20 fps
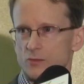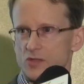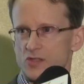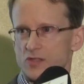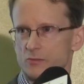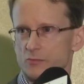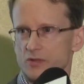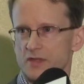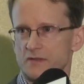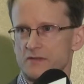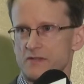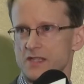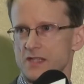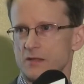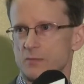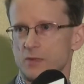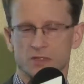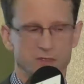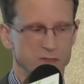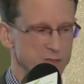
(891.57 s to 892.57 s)
which had
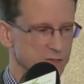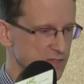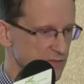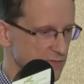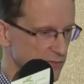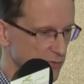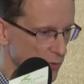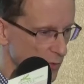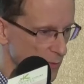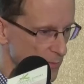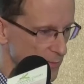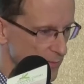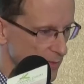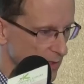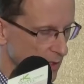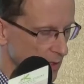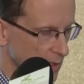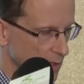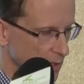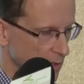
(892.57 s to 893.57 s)
previously been used for
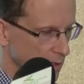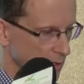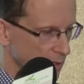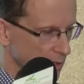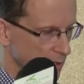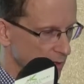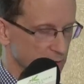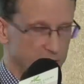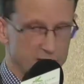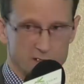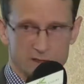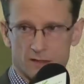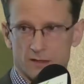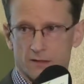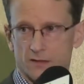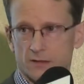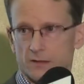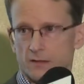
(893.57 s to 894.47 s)
the